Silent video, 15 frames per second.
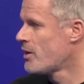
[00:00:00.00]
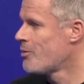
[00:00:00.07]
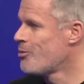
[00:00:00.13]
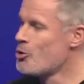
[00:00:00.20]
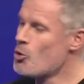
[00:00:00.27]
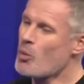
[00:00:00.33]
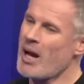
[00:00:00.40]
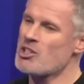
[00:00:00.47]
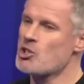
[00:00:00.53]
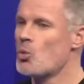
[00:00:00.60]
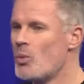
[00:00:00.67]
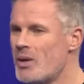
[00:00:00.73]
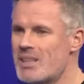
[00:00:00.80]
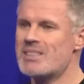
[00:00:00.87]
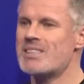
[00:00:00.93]
Newcastle
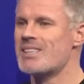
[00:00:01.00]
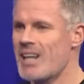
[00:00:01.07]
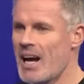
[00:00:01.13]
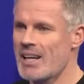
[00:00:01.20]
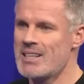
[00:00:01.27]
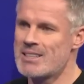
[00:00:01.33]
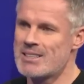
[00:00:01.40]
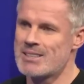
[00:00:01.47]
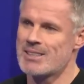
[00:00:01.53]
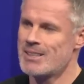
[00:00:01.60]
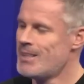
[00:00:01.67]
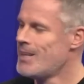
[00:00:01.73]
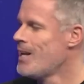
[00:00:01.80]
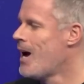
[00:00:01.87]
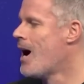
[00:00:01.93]
winning tonight
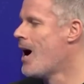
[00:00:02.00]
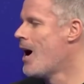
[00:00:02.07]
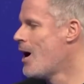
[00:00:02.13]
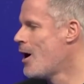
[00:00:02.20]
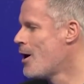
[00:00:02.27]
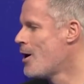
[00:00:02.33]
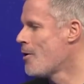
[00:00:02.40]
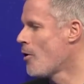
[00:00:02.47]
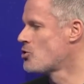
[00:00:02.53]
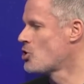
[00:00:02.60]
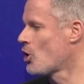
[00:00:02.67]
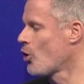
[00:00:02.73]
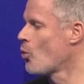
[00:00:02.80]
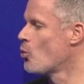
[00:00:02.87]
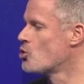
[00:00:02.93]
obviously
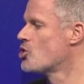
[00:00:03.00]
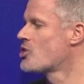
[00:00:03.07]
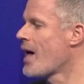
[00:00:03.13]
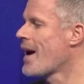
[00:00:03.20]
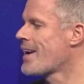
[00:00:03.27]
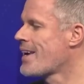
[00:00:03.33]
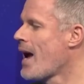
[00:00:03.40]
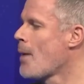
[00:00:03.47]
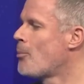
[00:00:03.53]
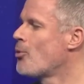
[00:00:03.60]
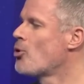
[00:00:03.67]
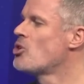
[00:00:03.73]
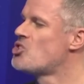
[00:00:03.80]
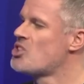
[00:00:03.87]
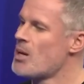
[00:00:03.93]
closes that gap.
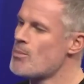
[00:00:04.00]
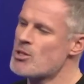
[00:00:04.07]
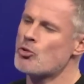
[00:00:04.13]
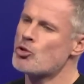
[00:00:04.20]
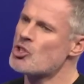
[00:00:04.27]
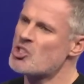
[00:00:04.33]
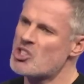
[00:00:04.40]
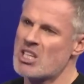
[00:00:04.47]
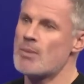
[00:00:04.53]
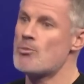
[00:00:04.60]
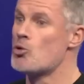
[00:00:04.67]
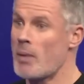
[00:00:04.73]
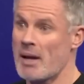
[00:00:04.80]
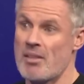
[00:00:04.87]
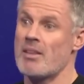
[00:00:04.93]
But in terms of other teams who
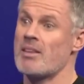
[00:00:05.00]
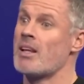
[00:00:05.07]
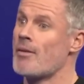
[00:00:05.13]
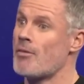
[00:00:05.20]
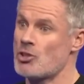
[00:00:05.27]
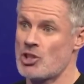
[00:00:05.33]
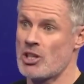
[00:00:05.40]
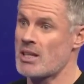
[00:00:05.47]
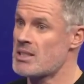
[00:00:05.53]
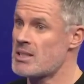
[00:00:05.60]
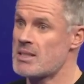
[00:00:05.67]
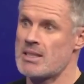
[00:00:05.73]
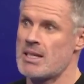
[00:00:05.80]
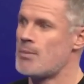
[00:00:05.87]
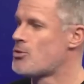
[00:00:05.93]
might think they have a chance, in
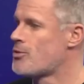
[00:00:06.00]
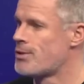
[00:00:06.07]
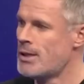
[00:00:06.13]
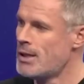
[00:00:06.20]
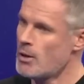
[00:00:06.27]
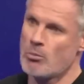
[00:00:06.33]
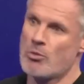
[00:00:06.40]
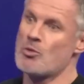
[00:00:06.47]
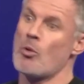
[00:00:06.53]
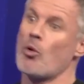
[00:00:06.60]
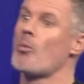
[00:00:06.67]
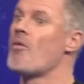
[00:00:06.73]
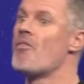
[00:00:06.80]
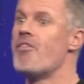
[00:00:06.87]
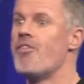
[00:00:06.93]
terms of, we've spoken
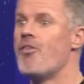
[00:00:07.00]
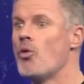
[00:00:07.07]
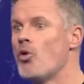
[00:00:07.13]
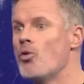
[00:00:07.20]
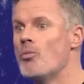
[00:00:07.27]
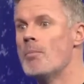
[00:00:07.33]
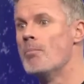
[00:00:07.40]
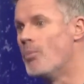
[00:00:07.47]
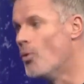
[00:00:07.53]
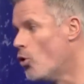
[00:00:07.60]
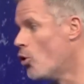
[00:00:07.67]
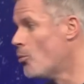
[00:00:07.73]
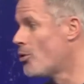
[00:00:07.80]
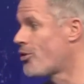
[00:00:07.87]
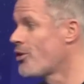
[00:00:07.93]
about Fulham and
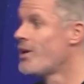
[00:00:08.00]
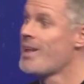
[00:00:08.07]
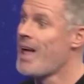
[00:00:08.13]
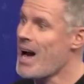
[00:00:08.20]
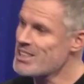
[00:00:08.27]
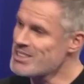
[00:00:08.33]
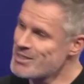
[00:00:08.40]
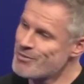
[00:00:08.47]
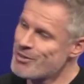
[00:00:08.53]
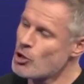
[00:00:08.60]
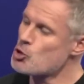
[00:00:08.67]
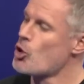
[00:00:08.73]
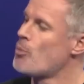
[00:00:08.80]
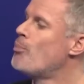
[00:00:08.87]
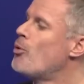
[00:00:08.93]
Bournemouth, Aston Villa
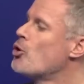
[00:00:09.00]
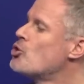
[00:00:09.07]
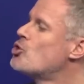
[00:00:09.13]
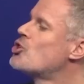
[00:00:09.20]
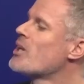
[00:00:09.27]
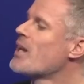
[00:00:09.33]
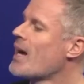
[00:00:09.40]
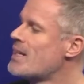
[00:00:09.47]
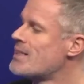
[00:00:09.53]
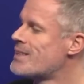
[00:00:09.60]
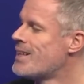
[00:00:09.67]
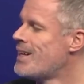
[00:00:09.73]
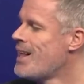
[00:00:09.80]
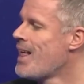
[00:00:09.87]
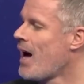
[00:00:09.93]
drop points tonight.
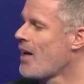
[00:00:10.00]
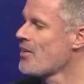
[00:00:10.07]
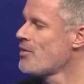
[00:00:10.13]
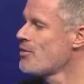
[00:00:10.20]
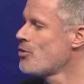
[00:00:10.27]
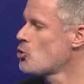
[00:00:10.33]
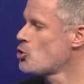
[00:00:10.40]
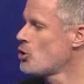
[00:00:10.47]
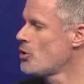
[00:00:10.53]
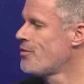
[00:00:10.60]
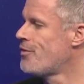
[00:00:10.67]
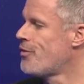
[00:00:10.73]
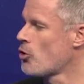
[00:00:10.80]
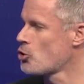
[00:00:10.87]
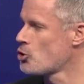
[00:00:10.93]
I think Nottingham
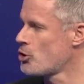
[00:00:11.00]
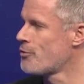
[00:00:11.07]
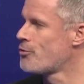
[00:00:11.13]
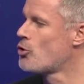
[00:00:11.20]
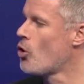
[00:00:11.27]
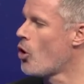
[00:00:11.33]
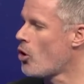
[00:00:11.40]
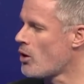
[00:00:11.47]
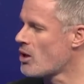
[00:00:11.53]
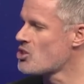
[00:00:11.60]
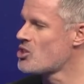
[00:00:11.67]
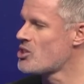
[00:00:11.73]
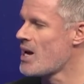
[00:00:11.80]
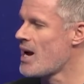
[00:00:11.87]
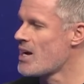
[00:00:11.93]
Forest have got a
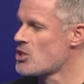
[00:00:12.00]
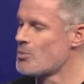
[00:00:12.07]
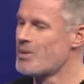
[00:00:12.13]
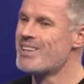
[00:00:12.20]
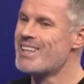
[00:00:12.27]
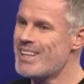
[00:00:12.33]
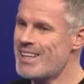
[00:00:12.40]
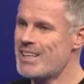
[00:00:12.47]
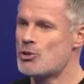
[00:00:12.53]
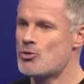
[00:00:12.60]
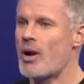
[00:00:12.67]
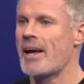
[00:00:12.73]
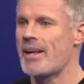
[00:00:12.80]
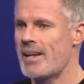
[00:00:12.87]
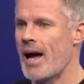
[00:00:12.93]
sizable lead
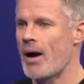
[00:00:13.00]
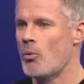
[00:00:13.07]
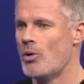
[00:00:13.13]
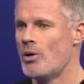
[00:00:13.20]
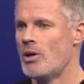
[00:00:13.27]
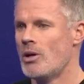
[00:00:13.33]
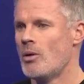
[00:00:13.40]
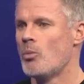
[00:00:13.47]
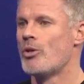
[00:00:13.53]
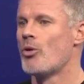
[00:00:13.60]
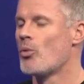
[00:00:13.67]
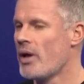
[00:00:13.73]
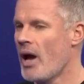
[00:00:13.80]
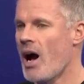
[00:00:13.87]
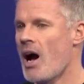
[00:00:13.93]
right now with
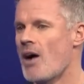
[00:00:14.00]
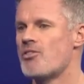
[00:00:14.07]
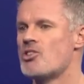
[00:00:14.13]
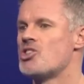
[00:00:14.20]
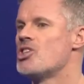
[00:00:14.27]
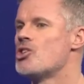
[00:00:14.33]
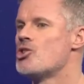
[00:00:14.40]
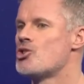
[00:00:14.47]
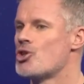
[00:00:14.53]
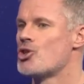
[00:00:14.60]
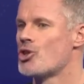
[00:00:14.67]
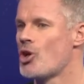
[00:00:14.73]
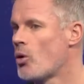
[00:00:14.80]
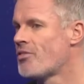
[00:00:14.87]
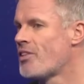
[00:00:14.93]
only half a season to
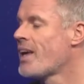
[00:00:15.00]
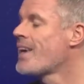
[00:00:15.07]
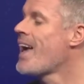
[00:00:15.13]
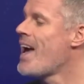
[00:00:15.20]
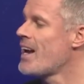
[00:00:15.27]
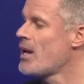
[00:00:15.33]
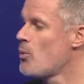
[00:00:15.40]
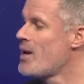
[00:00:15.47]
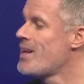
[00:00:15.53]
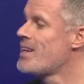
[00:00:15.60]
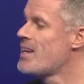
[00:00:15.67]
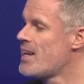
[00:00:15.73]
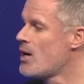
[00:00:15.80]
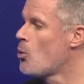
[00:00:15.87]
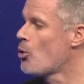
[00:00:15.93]
go. And if they can get anywhere
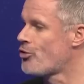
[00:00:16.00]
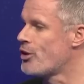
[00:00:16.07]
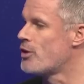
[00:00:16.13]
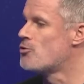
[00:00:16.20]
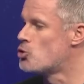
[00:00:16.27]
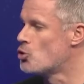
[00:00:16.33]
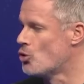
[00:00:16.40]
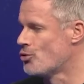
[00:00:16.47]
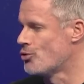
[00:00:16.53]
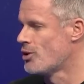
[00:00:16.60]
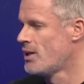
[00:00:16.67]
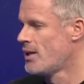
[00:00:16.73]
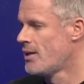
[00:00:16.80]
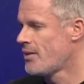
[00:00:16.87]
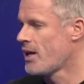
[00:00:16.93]
near what they've done,
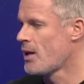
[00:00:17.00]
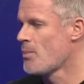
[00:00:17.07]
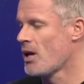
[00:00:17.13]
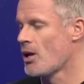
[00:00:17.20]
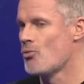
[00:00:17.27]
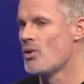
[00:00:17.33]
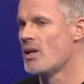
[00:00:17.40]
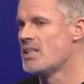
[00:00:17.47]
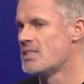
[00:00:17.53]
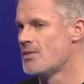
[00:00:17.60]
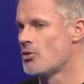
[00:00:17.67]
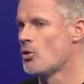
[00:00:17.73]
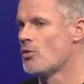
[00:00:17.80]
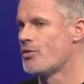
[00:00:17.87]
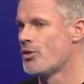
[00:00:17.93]
they can make it really
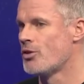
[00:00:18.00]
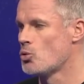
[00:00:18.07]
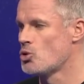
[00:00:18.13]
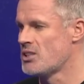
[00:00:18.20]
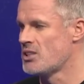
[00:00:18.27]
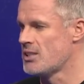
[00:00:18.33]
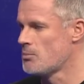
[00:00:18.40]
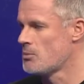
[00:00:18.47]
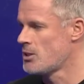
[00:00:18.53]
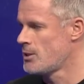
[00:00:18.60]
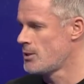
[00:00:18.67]
difficult for those teams.